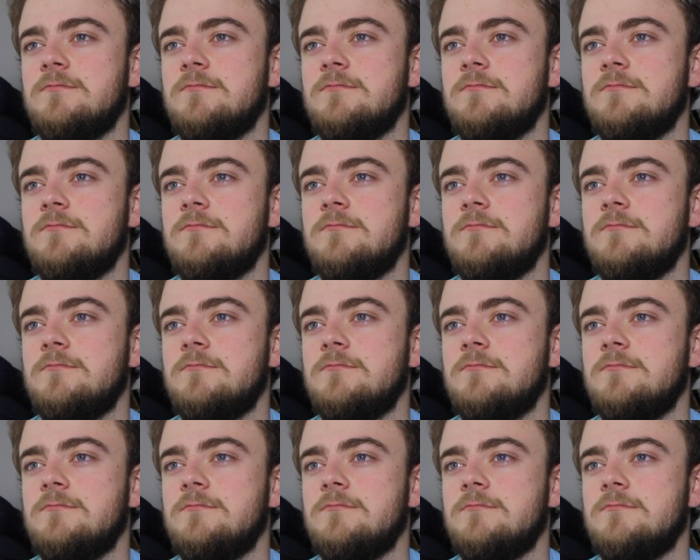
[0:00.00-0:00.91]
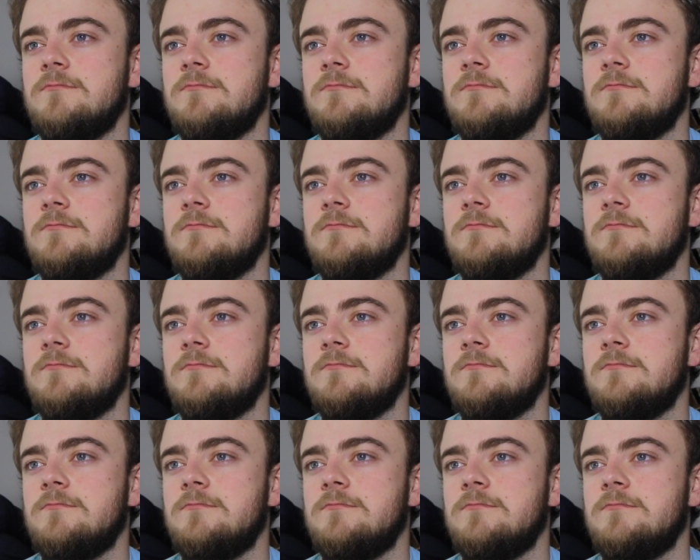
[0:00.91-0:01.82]

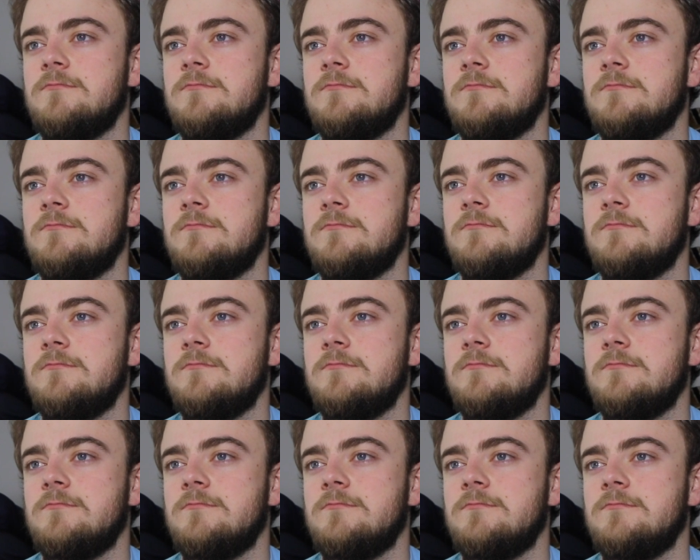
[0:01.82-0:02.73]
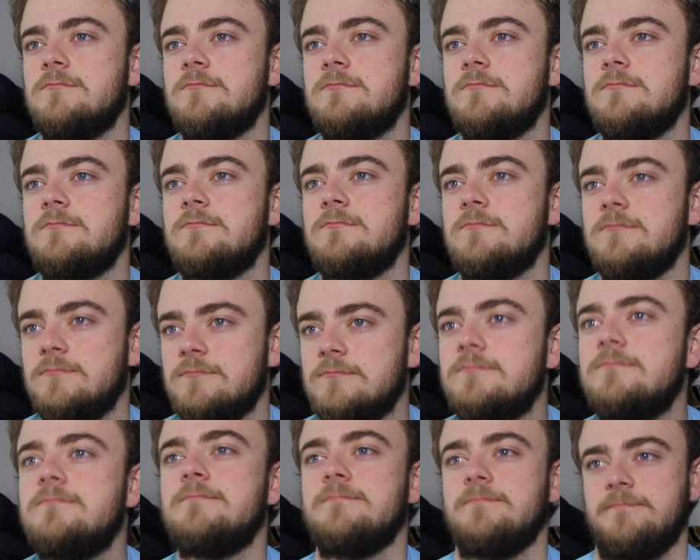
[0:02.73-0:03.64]

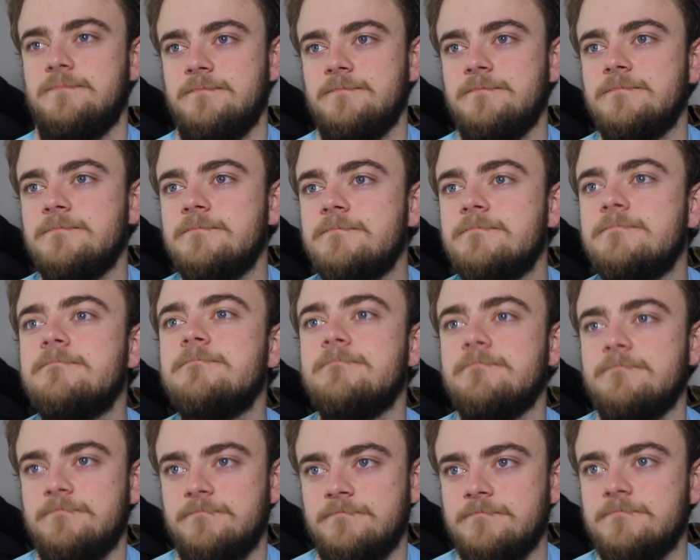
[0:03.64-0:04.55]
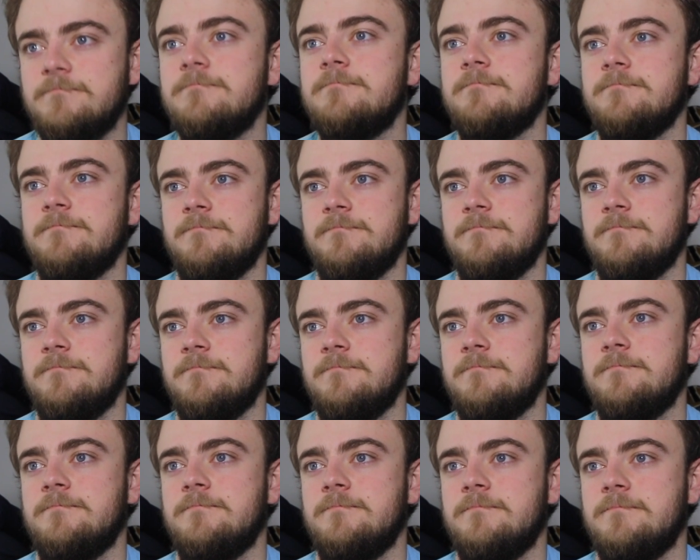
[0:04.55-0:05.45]

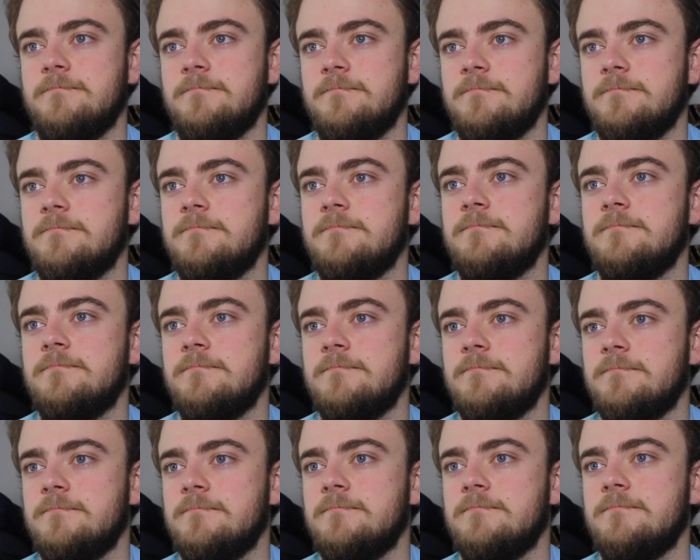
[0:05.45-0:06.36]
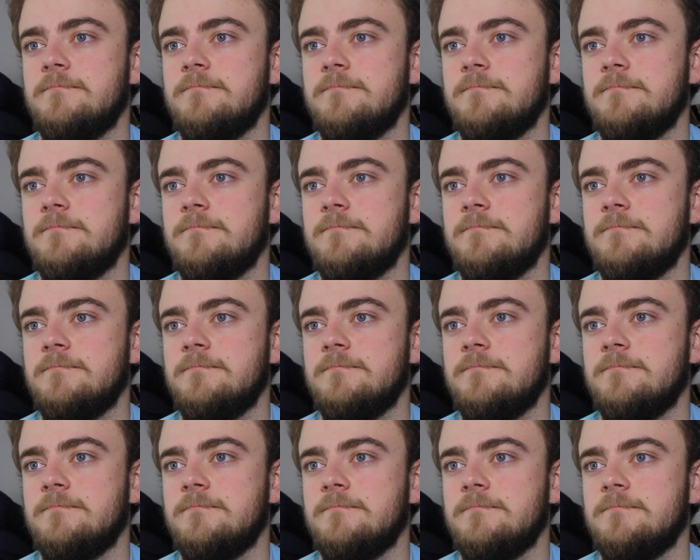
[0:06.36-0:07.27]

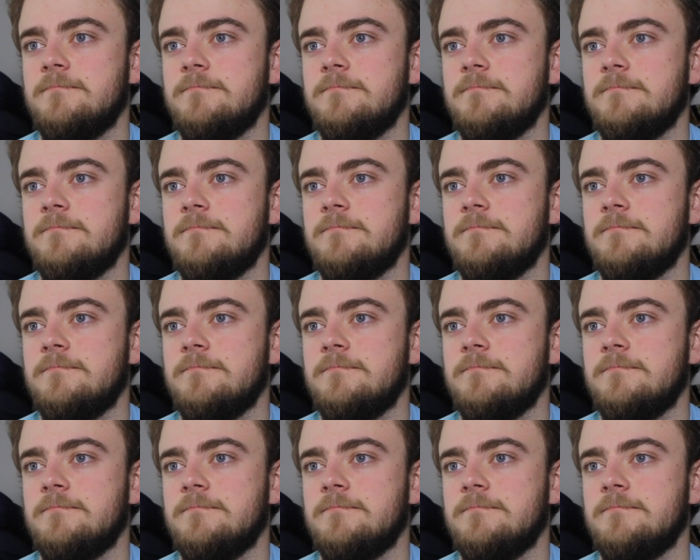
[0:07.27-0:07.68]
[no speech]